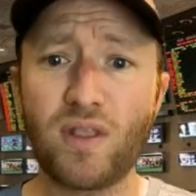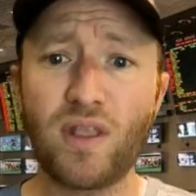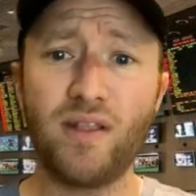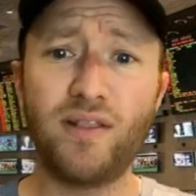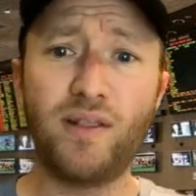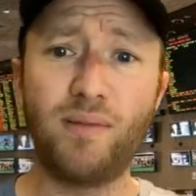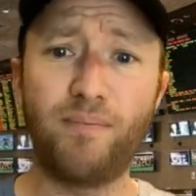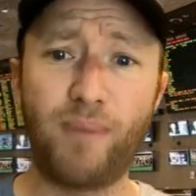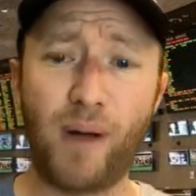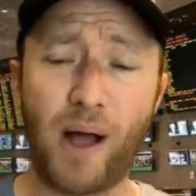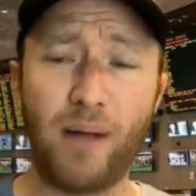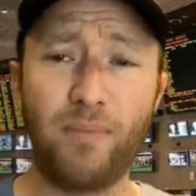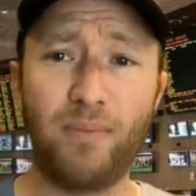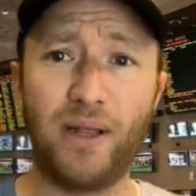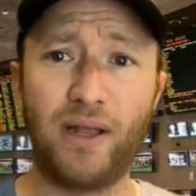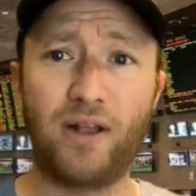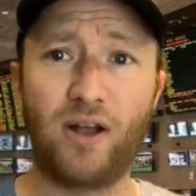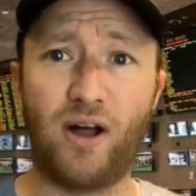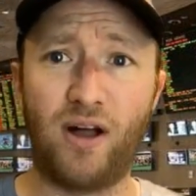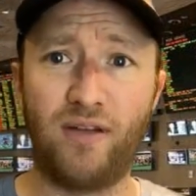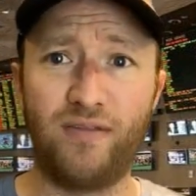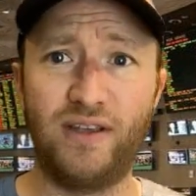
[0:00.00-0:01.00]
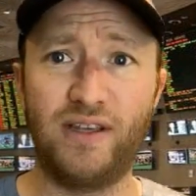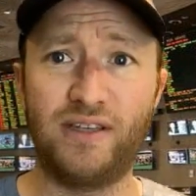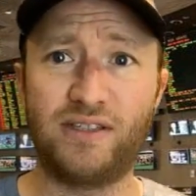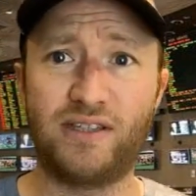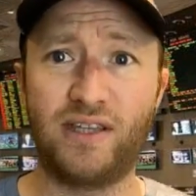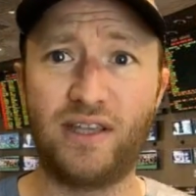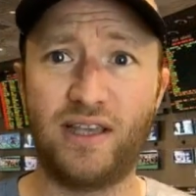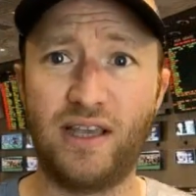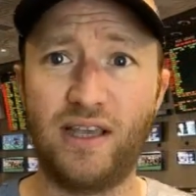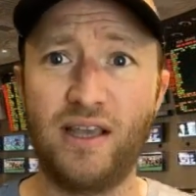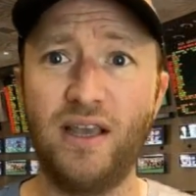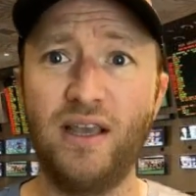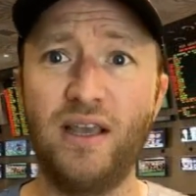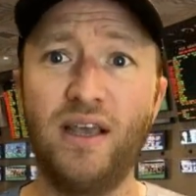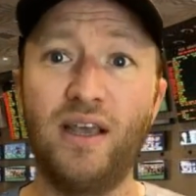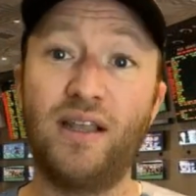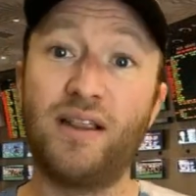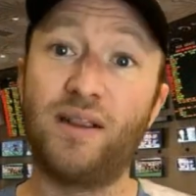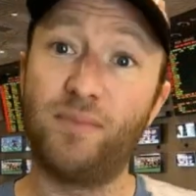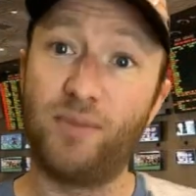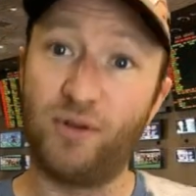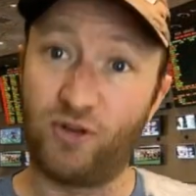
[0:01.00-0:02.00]
The public, obviously,
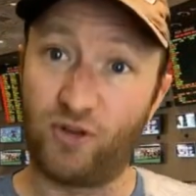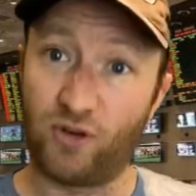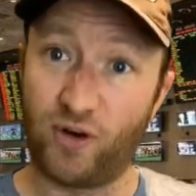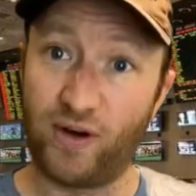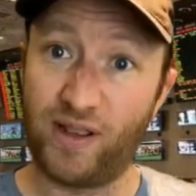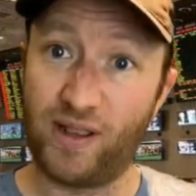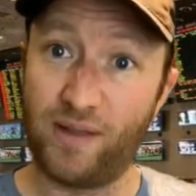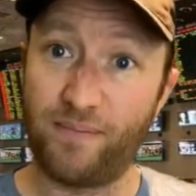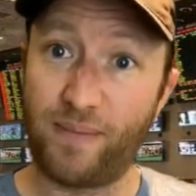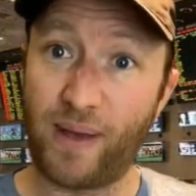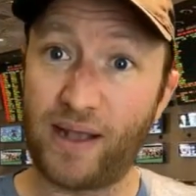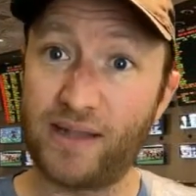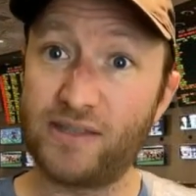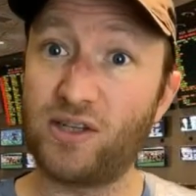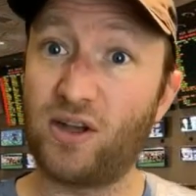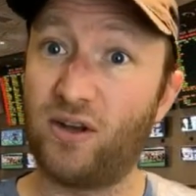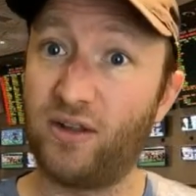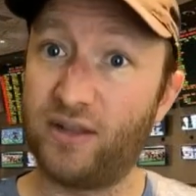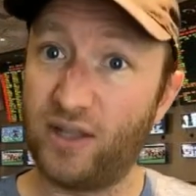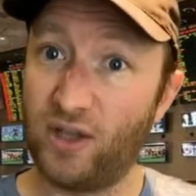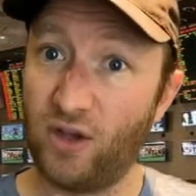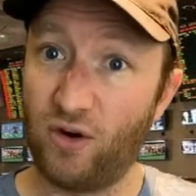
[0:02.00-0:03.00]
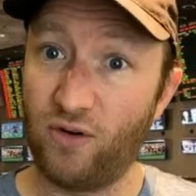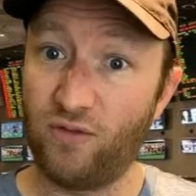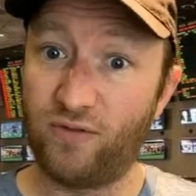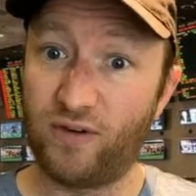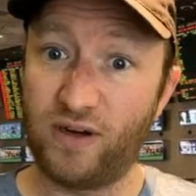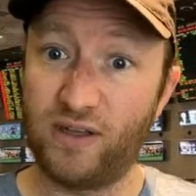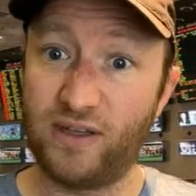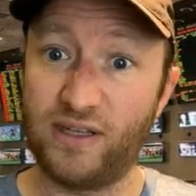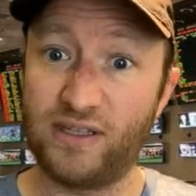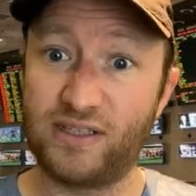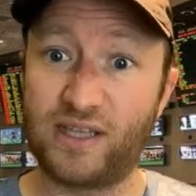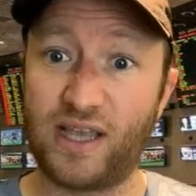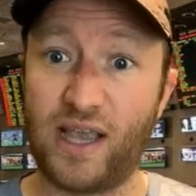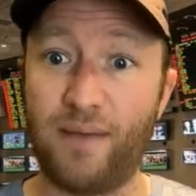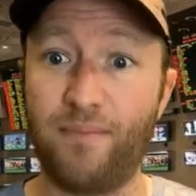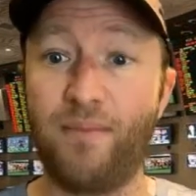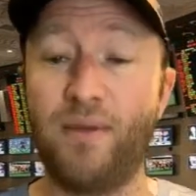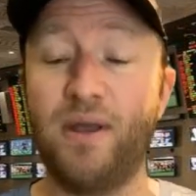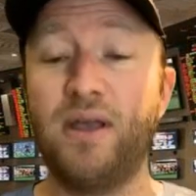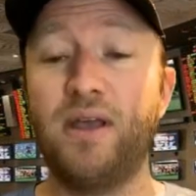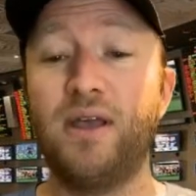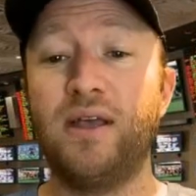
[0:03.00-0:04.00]
the majority of the bets on the over in this
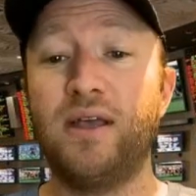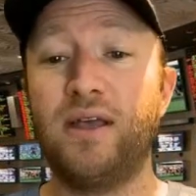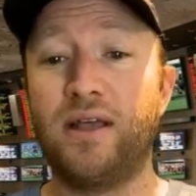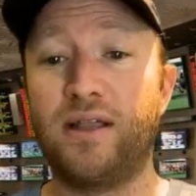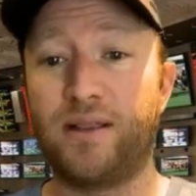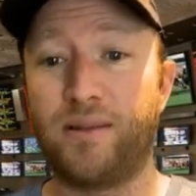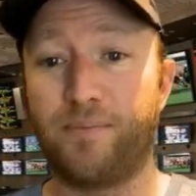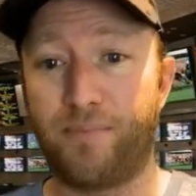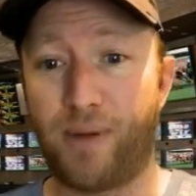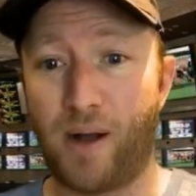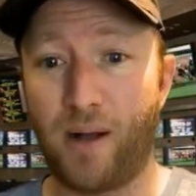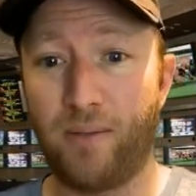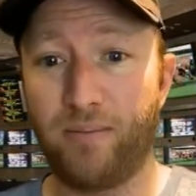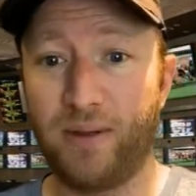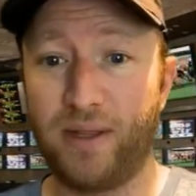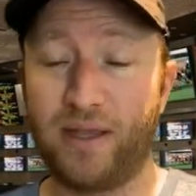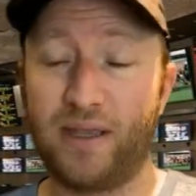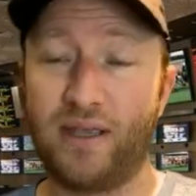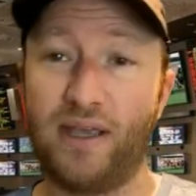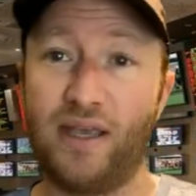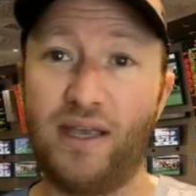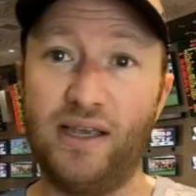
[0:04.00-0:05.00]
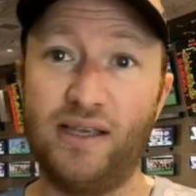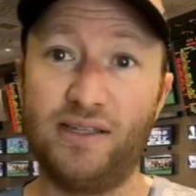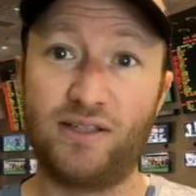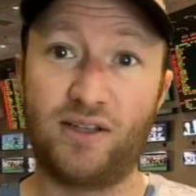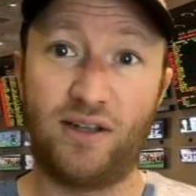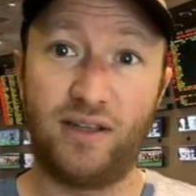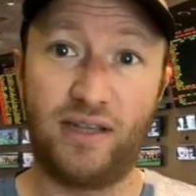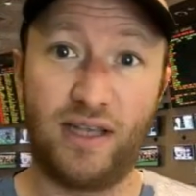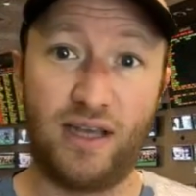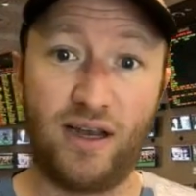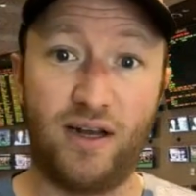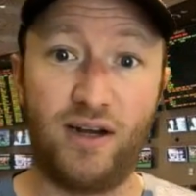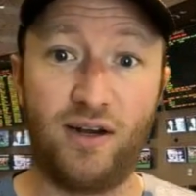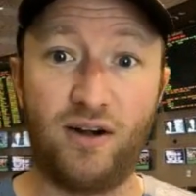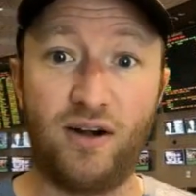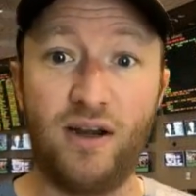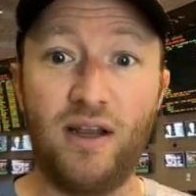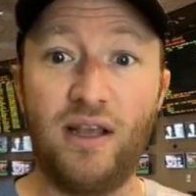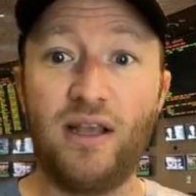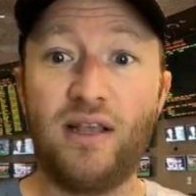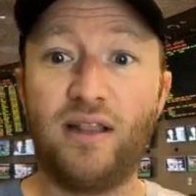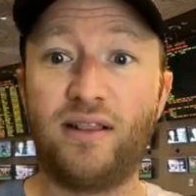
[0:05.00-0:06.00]
game, the public is on the under.